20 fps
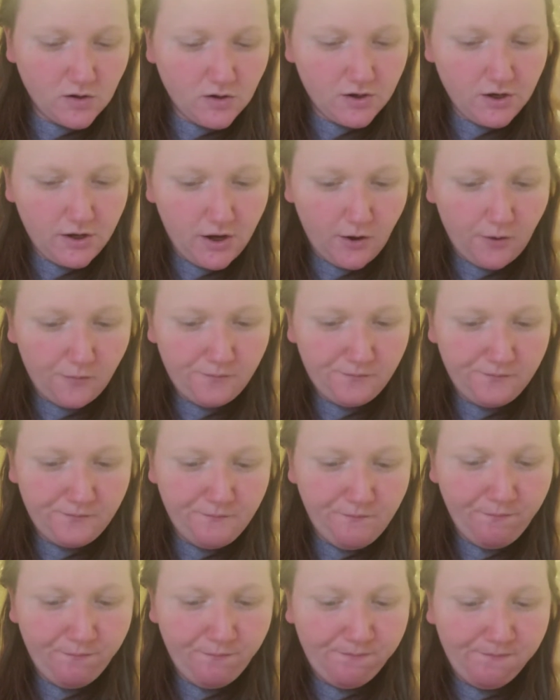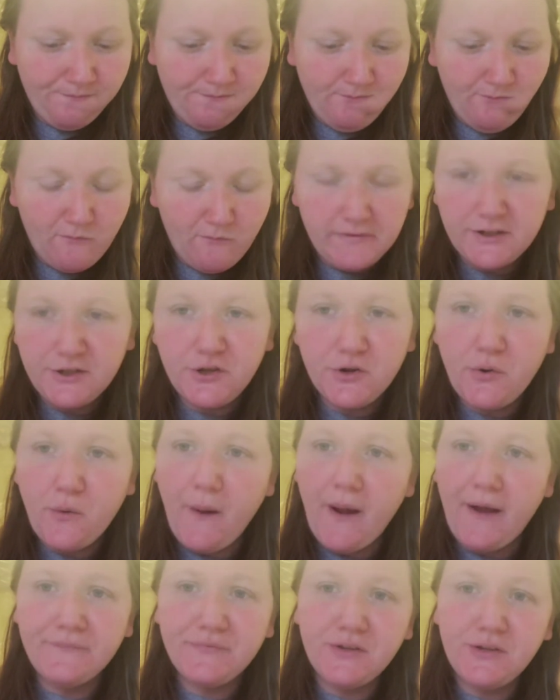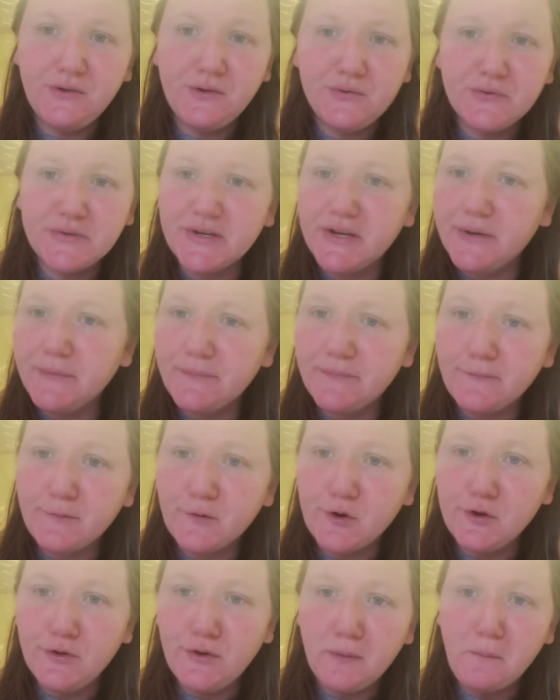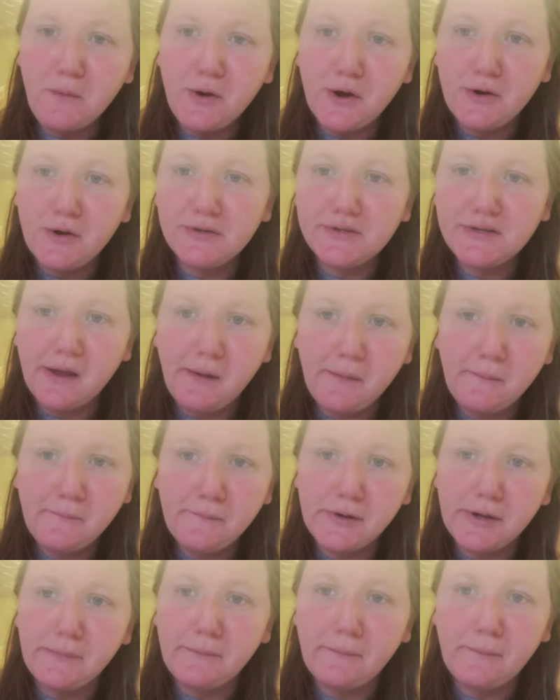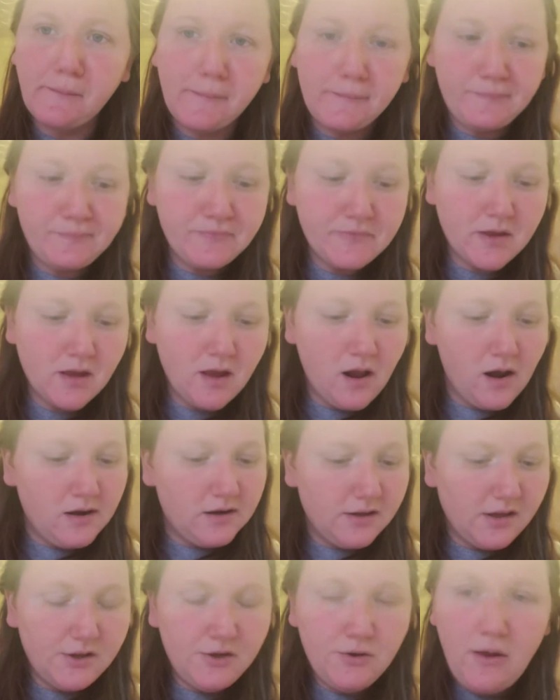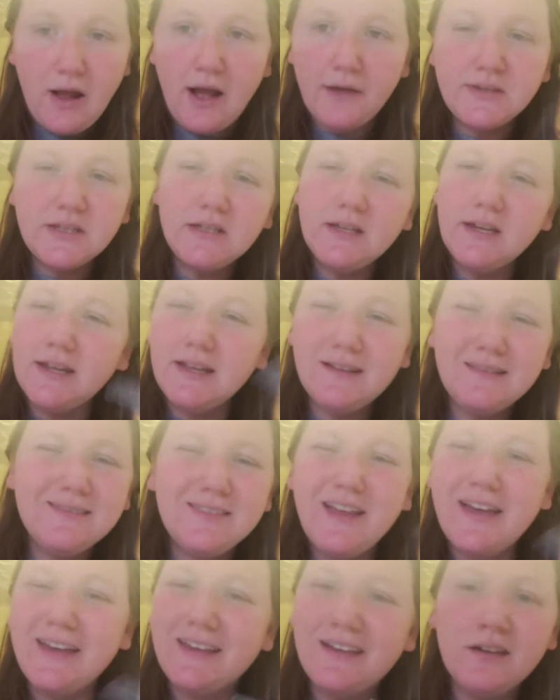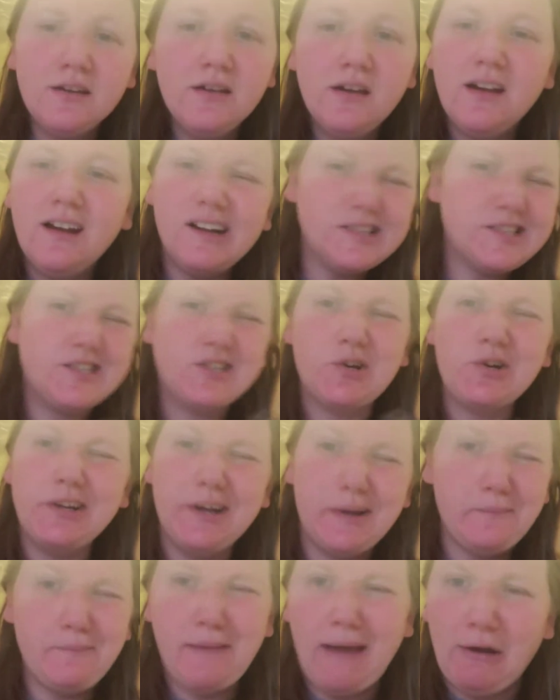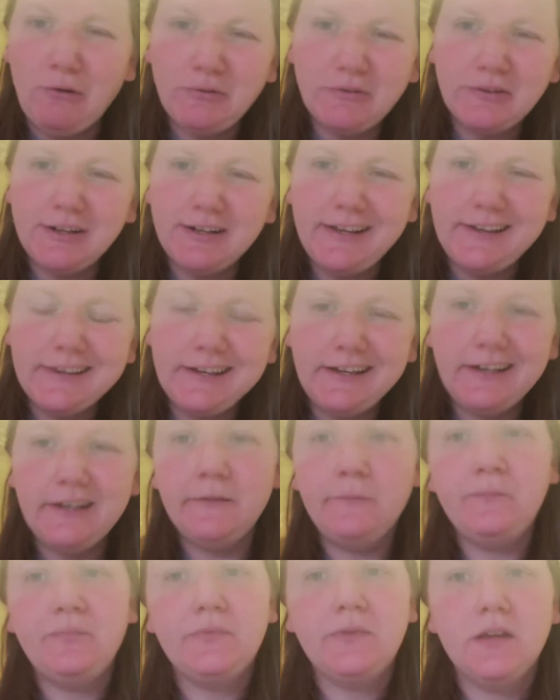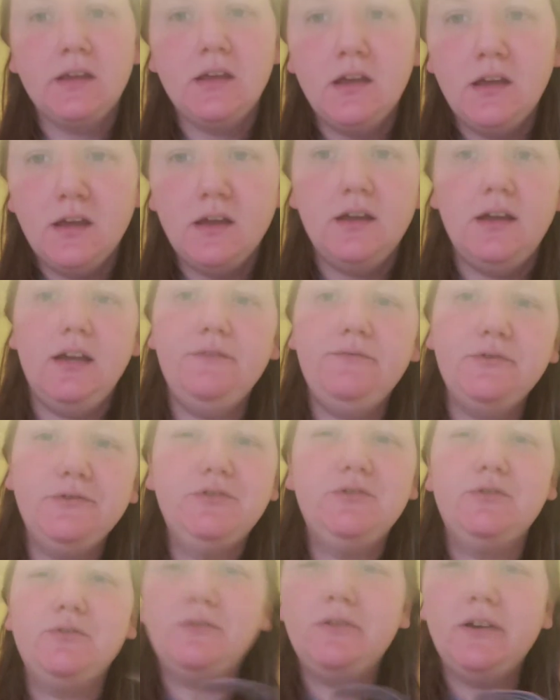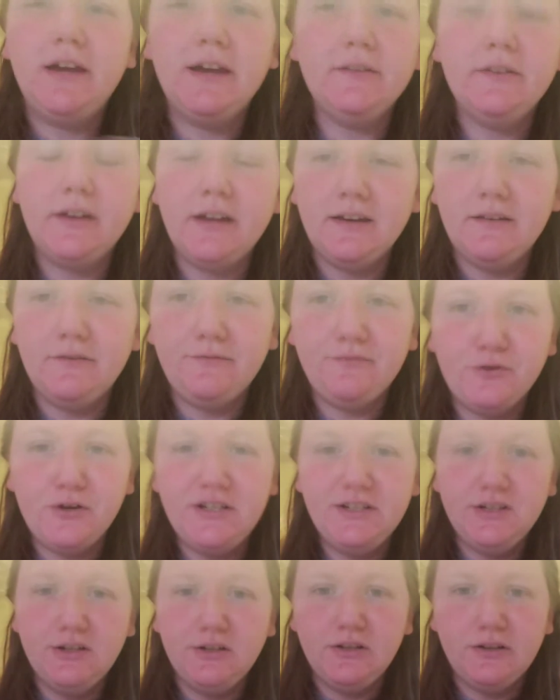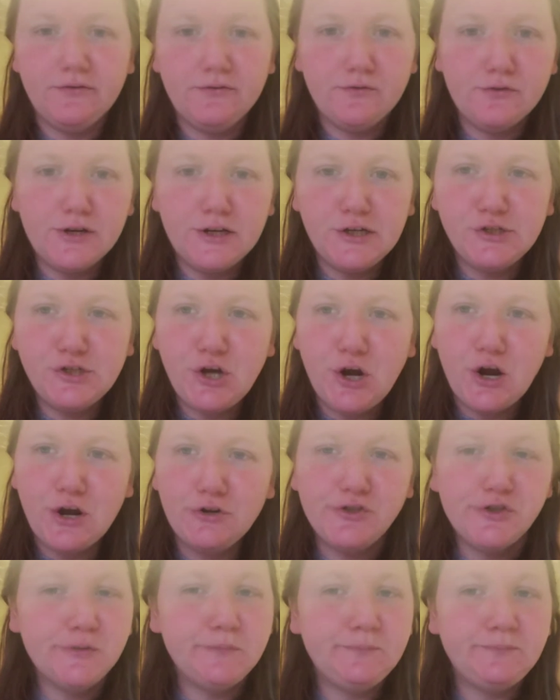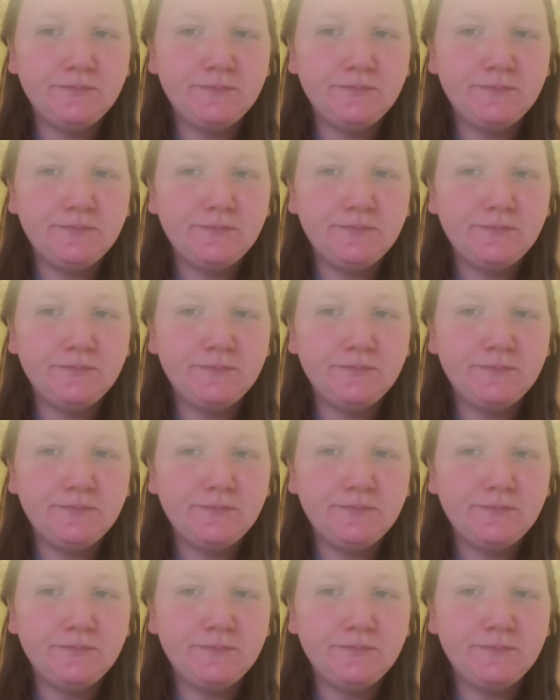you know, and you don't have to use it for a long period of time, but you don't have to get like a certain amount or anything. If you do, you get like a free delivery charge,